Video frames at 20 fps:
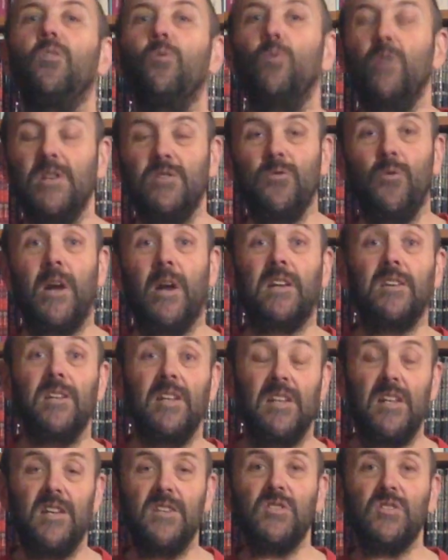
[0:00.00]

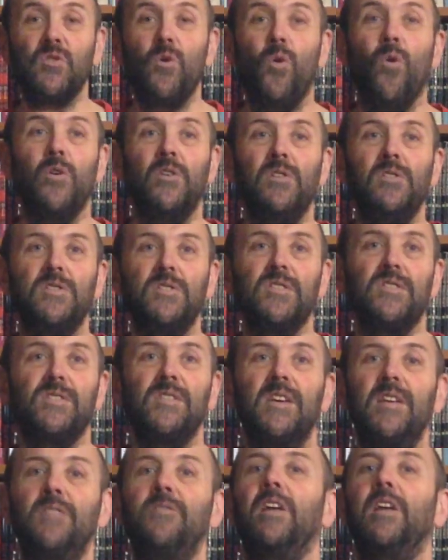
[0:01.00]
redirecting their sword and
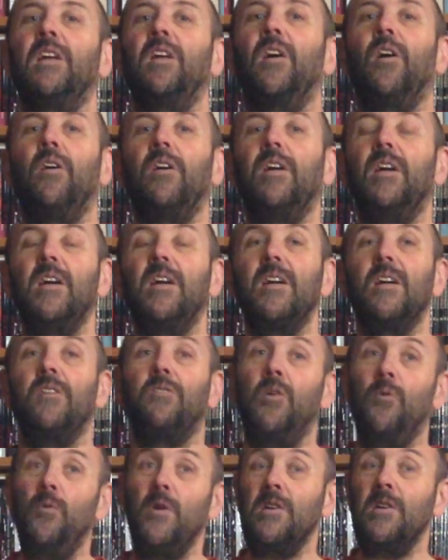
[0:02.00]
deceiving you. If
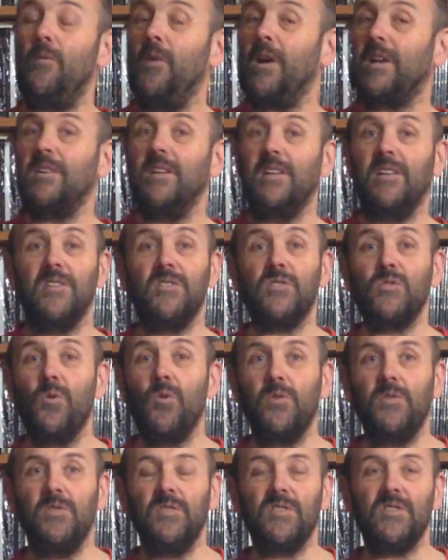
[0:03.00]
they're redirecting their
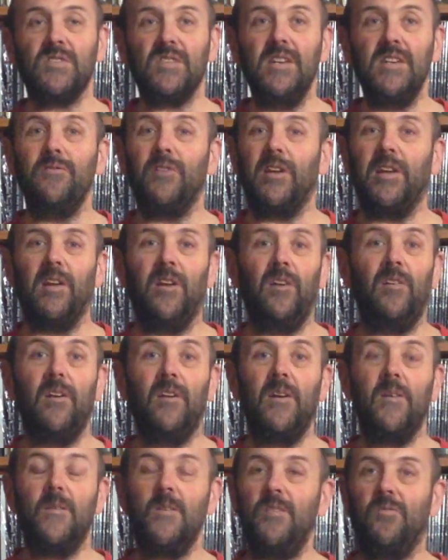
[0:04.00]
sword and deceiving you,
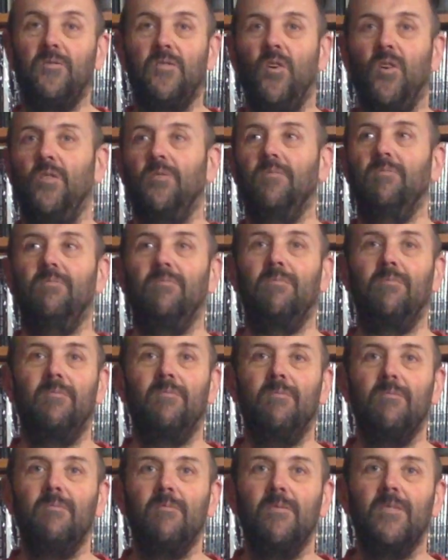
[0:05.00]
you've got,
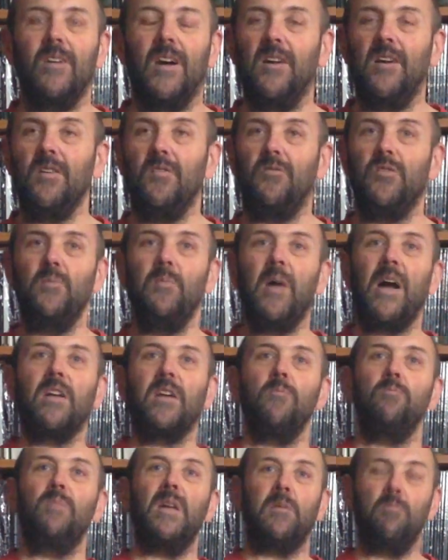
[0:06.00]
if you
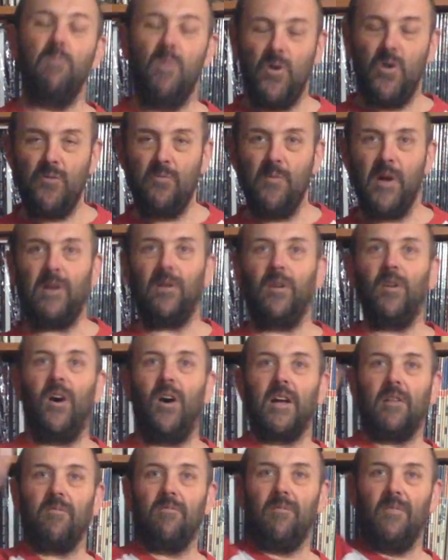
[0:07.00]
make a big movement
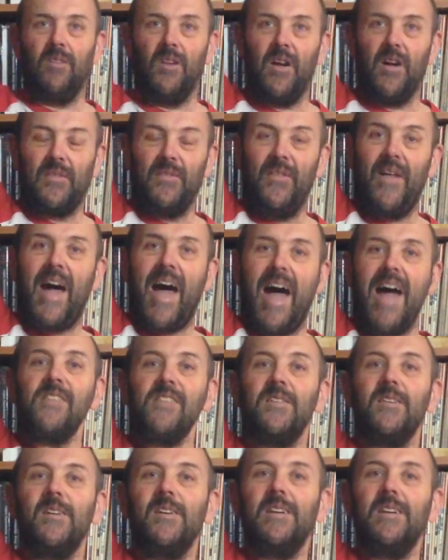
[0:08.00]
like that,